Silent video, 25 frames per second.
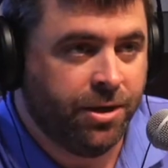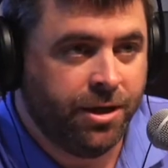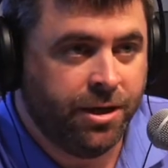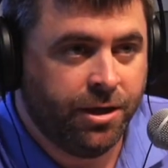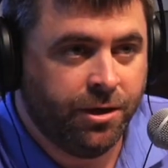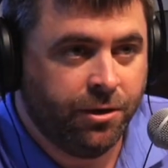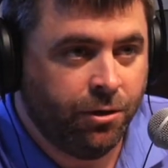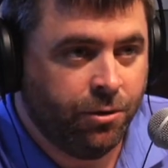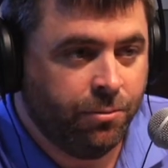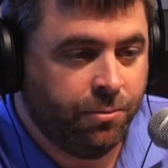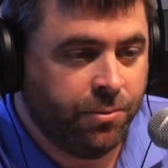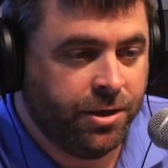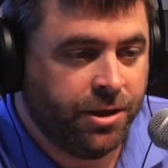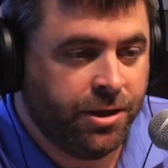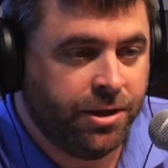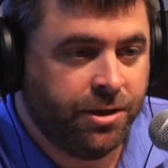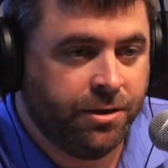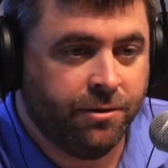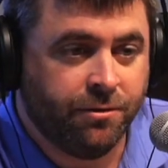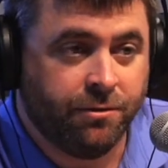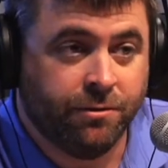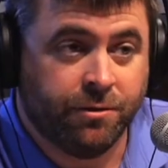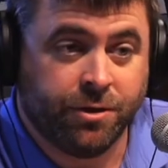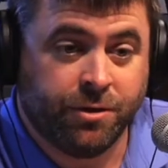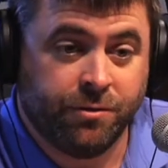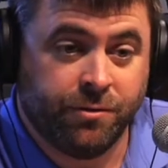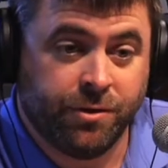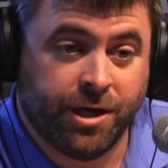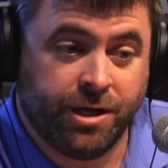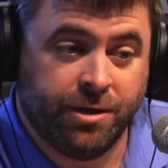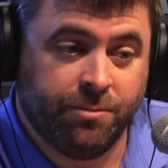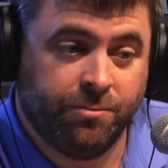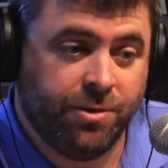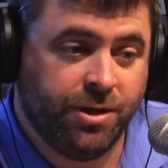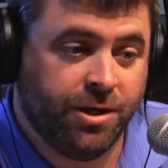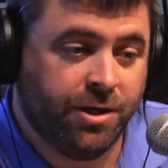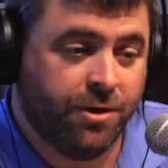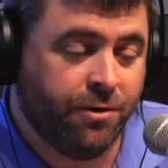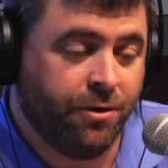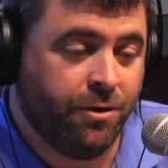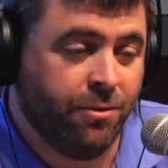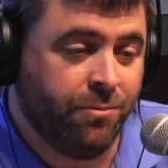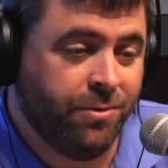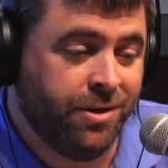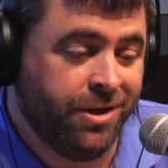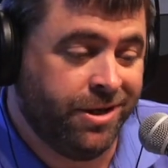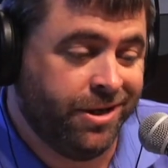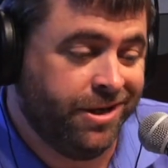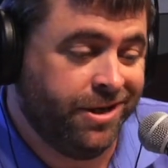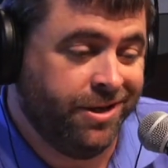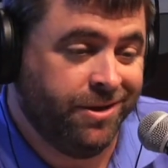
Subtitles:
in an opening or create a bigger opening.